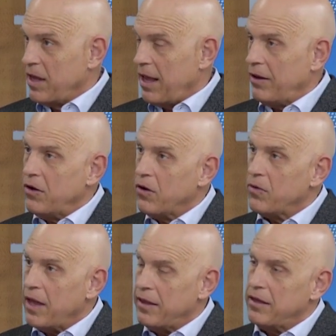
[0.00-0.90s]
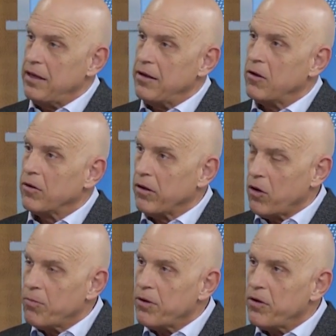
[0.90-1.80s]
And you know that the
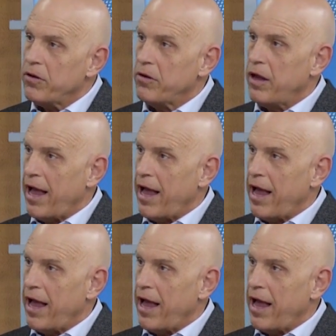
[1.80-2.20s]
global